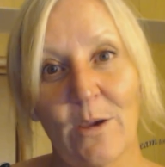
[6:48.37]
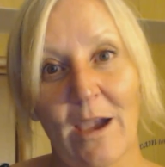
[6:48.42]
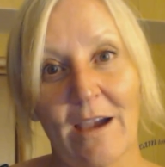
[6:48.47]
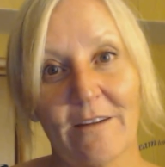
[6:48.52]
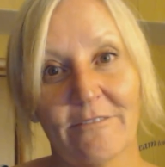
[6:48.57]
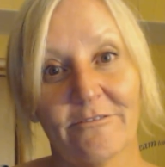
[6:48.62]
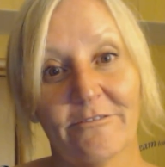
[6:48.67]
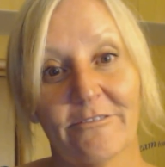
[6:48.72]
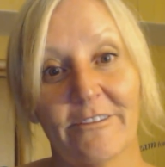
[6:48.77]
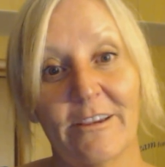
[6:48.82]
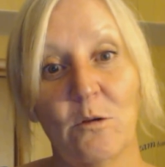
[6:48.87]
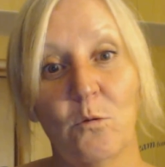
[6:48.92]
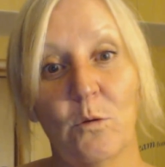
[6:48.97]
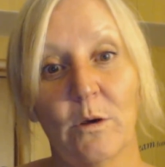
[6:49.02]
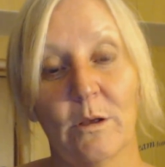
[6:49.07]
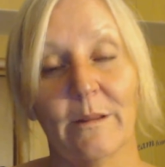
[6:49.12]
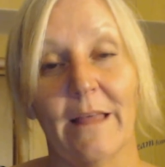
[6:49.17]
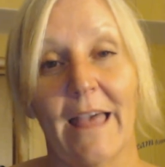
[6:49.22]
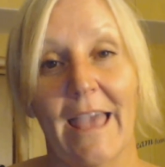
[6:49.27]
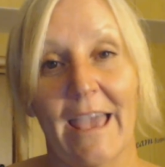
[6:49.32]
You have free
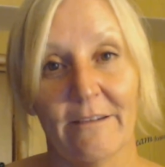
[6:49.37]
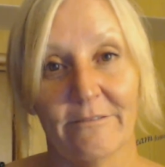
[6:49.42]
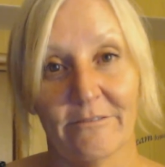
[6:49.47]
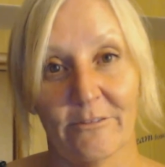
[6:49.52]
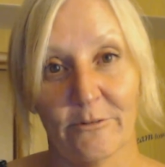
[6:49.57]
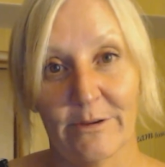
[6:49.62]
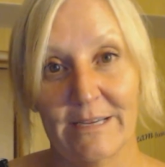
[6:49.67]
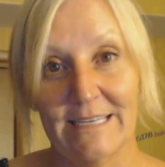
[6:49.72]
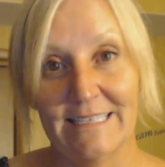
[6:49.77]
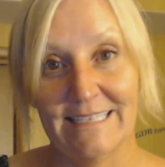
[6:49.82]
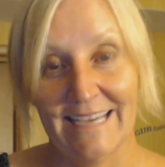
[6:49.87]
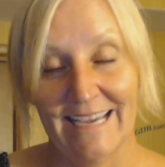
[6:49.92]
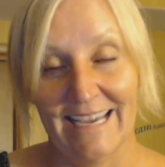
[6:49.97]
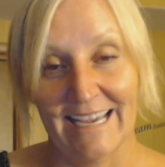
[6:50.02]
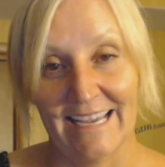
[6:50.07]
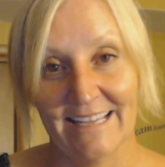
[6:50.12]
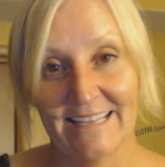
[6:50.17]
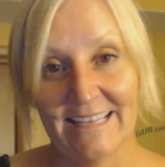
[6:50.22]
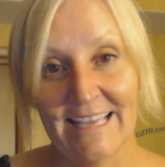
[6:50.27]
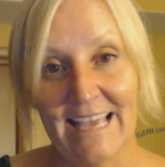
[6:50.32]
will every
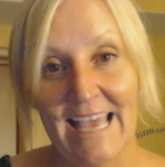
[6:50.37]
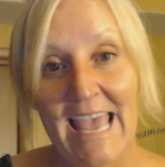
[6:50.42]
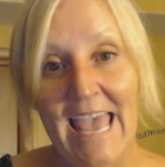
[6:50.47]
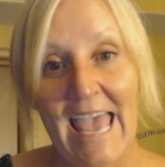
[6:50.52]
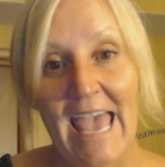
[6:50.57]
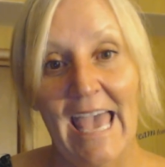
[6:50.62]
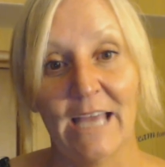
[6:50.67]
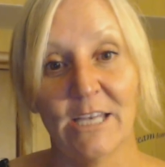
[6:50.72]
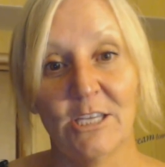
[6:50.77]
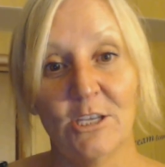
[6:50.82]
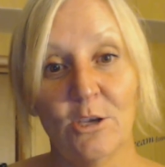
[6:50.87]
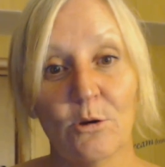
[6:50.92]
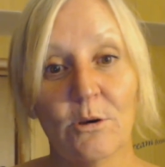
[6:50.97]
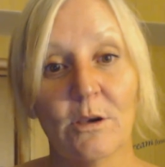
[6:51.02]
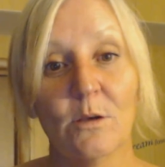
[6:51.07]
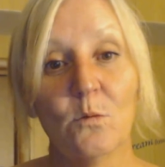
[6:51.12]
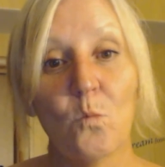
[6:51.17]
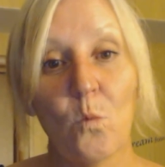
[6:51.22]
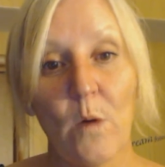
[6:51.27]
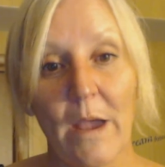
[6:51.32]
day. And you
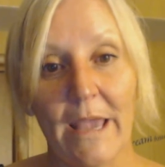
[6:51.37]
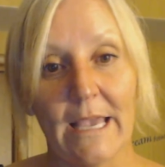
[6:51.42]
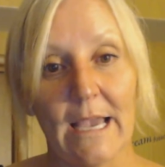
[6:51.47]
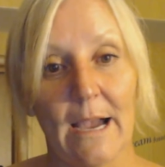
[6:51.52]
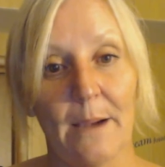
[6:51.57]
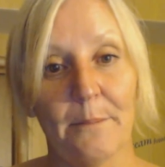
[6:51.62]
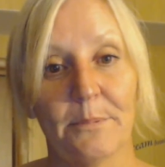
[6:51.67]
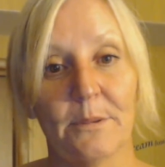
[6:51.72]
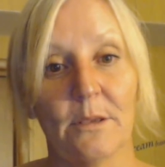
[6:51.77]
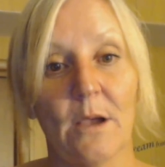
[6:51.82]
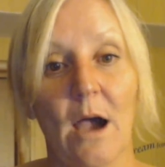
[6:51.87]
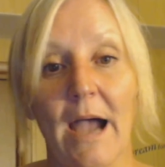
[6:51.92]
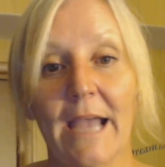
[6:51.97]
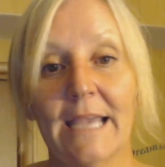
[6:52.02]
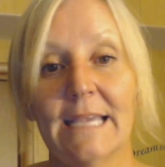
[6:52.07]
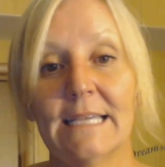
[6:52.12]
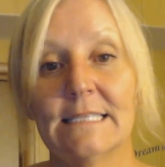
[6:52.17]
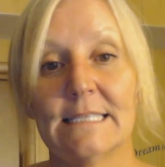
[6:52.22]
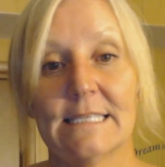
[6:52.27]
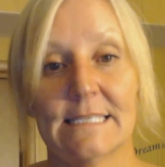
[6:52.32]
can wake up,
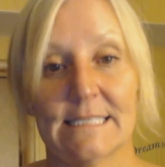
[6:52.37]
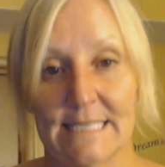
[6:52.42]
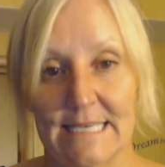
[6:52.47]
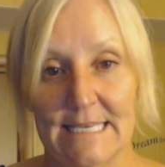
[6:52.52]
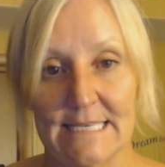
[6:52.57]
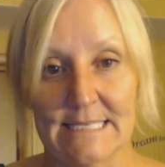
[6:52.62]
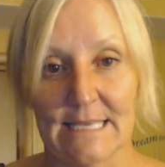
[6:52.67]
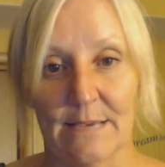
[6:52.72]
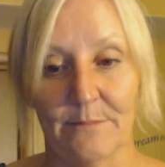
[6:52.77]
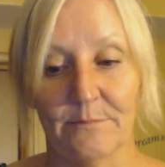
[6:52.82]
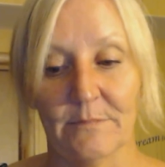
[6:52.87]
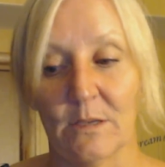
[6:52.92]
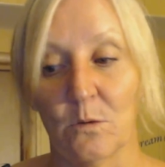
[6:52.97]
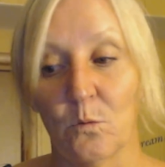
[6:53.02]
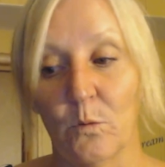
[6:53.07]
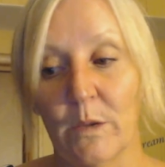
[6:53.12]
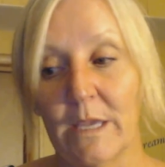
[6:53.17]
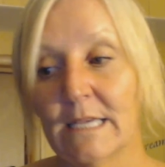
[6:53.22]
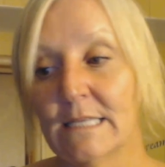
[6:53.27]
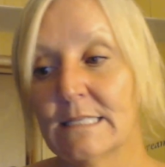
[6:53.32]
I could see
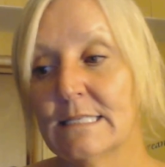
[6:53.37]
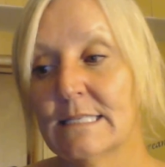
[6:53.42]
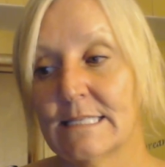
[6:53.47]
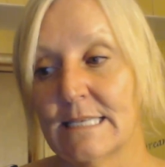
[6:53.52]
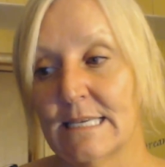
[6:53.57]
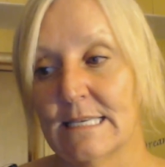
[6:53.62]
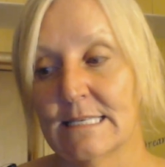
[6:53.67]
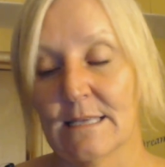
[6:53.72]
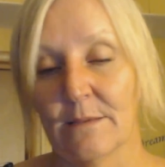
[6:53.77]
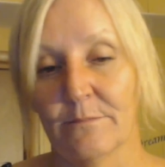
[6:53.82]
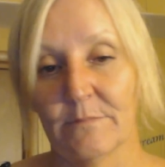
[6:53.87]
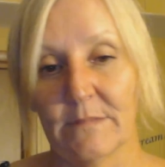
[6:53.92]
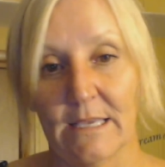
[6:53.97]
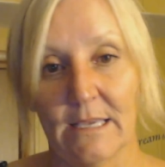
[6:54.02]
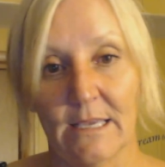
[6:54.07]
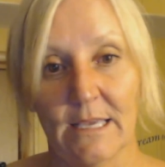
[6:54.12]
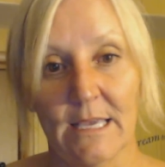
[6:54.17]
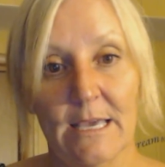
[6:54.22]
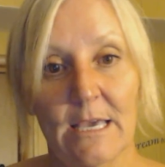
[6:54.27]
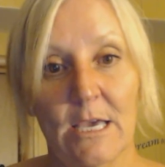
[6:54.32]
something, we could see
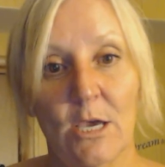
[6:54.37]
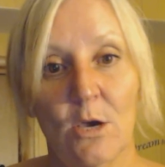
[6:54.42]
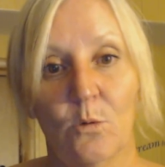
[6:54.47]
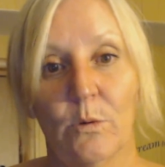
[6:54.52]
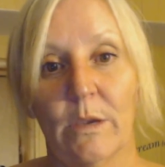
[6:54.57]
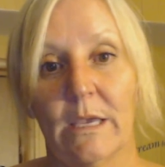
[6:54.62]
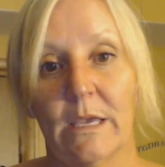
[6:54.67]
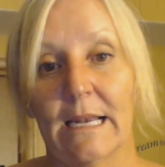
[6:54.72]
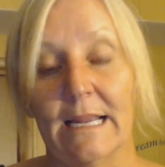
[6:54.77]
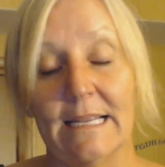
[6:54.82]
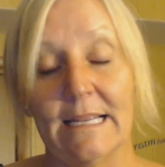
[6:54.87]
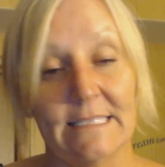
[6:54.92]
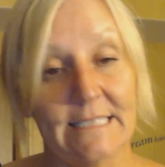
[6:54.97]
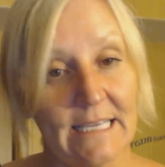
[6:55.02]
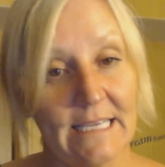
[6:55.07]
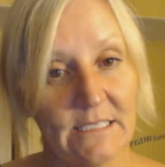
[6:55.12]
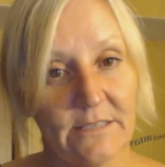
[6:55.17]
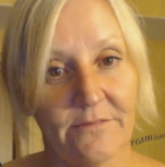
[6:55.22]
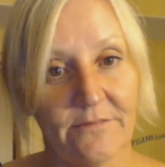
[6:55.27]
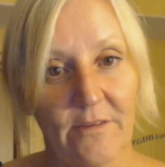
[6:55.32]
something, we could
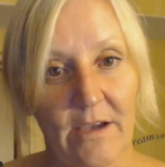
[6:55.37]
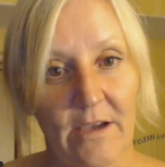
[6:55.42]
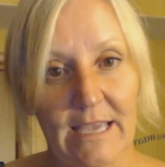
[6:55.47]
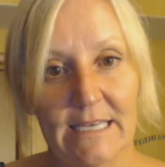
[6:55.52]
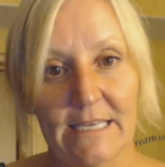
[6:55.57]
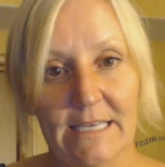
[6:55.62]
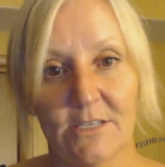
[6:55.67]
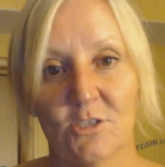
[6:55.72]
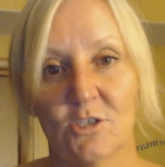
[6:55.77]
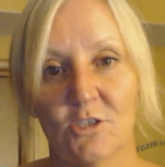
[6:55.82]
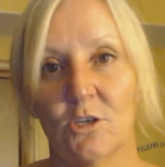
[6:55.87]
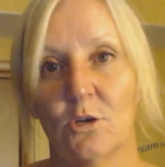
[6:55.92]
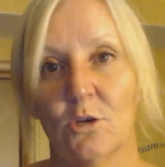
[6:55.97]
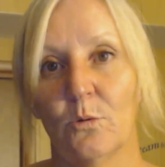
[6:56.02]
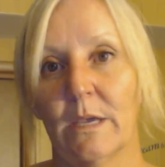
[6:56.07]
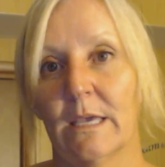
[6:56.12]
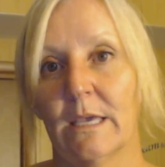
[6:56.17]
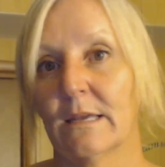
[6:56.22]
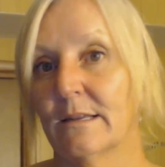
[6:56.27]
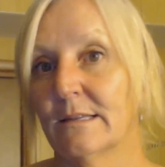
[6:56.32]
identify an issue,
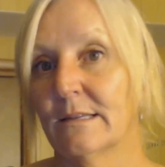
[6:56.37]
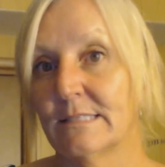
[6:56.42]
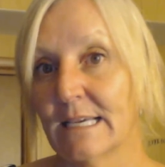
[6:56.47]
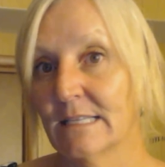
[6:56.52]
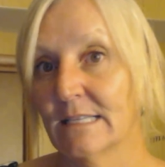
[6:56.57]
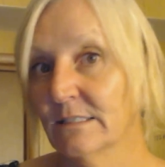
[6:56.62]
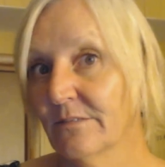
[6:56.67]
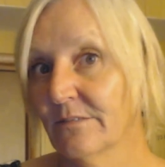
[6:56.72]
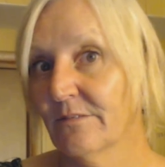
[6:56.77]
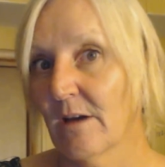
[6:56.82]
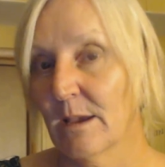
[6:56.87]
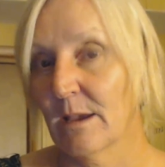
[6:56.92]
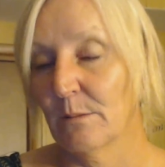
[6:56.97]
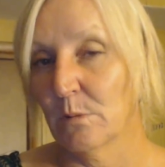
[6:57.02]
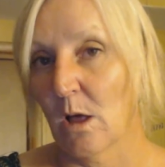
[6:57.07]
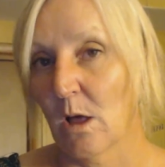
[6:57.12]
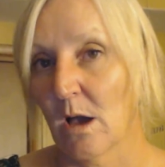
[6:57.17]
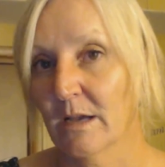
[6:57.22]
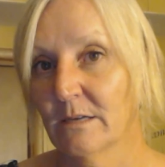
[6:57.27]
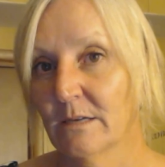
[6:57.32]
we could identify a
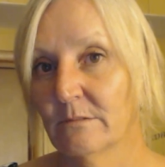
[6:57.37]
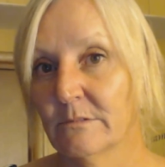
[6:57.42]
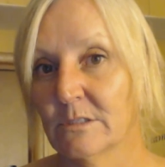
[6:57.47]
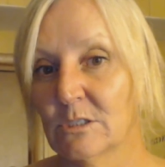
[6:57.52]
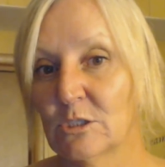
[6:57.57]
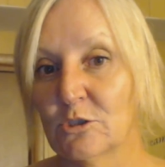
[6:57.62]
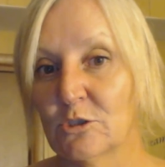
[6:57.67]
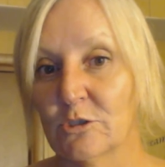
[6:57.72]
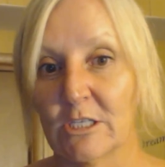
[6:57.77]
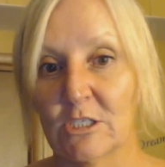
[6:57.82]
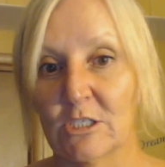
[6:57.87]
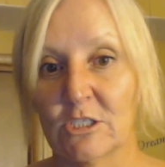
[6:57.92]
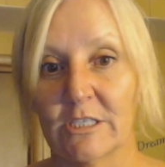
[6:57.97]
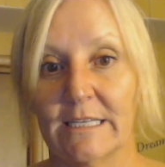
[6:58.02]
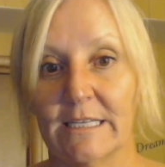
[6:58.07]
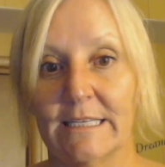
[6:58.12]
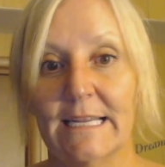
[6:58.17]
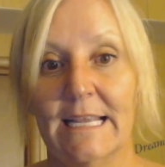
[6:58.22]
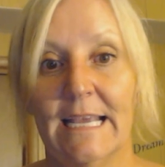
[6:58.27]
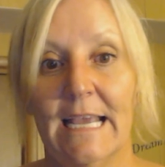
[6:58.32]
block and
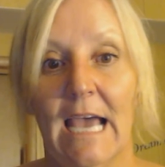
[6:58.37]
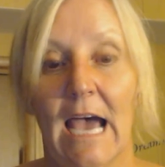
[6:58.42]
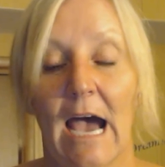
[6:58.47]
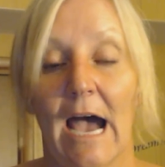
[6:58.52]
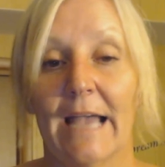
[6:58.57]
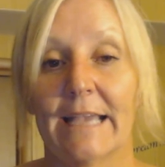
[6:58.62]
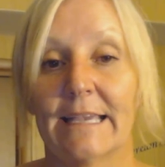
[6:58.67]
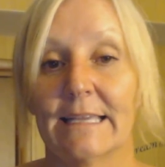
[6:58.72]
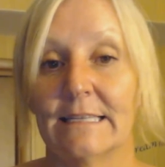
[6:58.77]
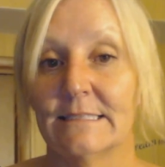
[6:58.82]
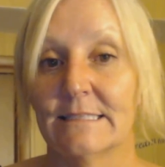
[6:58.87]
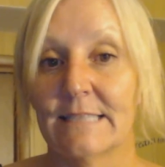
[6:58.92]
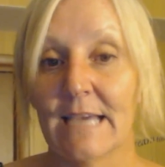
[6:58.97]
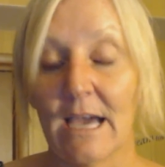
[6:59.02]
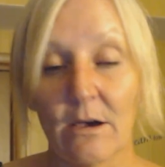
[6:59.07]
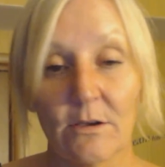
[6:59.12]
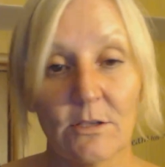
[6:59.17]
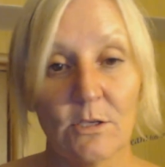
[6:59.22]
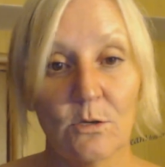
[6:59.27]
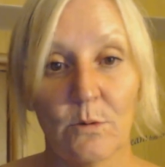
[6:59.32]
restriction. I can
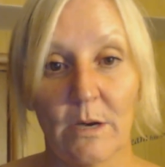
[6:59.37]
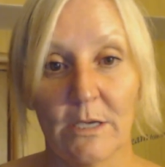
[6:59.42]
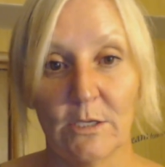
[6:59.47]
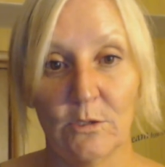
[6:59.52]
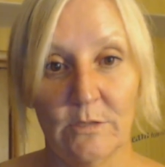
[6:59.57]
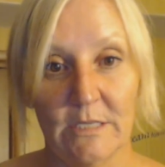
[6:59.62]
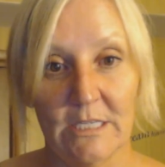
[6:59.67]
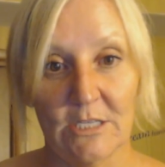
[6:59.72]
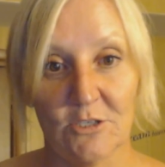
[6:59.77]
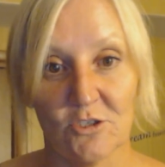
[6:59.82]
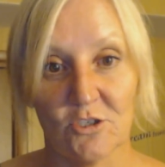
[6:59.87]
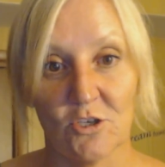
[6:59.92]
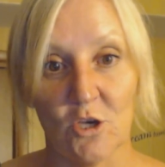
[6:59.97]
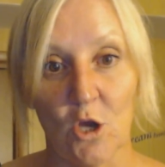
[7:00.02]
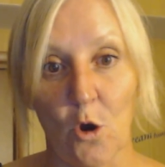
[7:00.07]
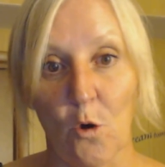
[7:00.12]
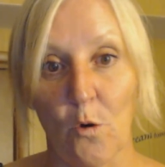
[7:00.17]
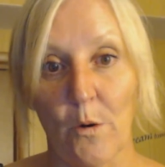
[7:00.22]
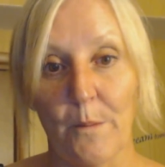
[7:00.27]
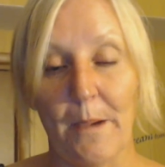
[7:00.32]
tell you what you need to
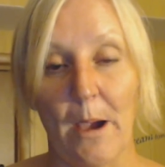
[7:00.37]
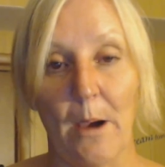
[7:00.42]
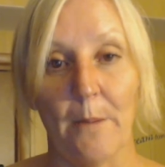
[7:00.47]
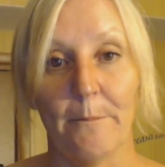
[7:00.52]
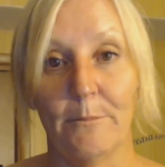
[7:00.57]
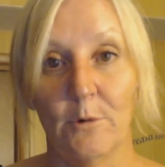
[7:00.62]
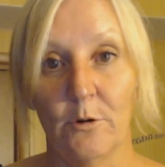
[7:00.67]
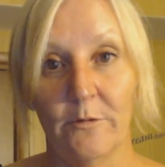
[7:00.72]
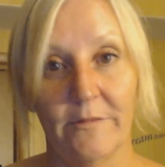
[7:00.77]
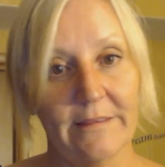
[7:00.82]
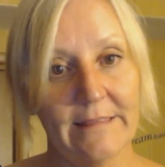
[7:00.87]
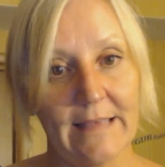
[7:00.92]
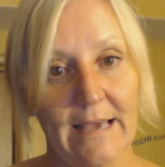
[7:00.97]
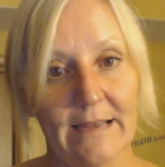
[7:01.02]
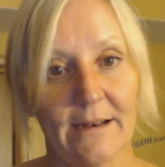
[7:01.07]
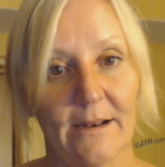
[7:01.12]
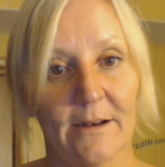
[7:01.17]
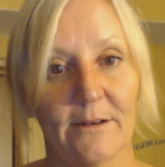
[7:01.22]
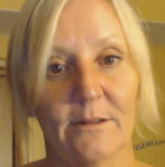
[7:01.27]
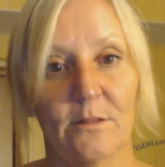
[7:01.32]
know about moving
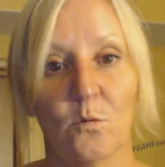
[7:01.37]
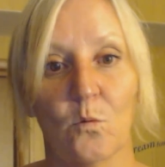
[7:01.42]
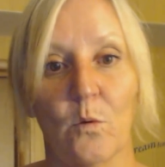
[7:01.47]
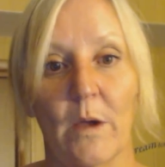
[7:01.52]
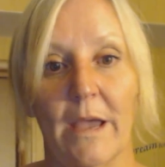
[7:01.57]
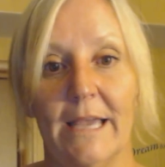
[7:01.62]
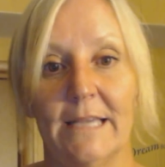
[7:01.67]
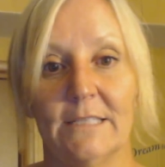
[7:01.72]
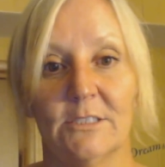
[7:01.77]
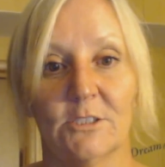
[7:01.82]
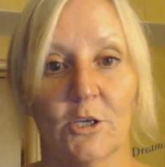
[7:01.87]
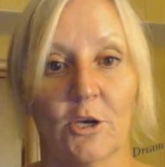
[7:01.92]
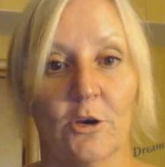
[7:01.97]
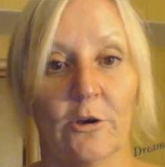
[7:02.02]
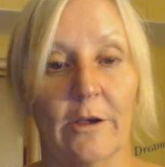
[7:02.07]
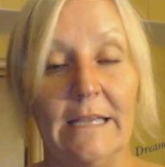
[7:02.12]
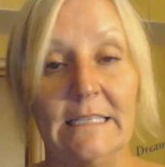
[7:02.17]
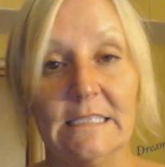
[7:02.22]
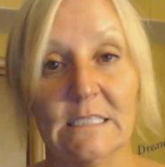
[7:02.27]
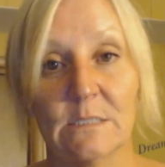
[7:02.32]
that out of the way to
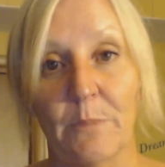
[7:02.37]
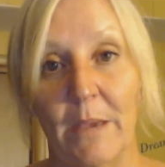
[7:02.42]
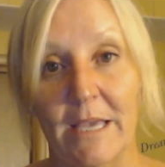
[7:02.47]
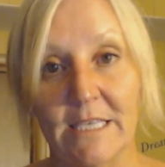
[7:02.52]
create